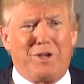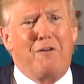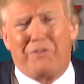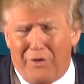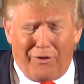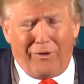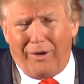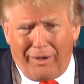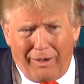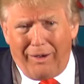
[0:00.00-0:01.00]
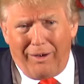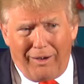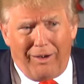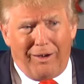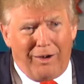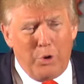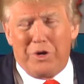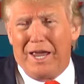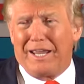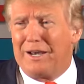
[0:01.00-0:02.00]
governor who
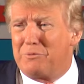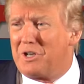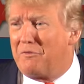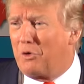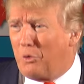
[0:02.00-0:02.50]
can't get himself